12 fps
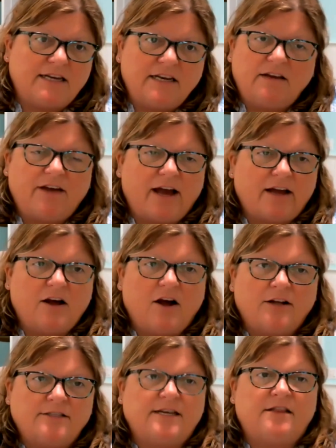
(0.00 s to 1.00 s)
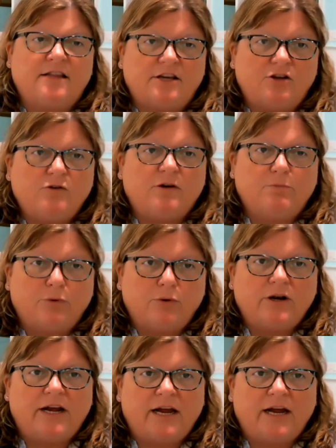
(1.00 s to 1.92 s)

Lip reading: any of that content that you can put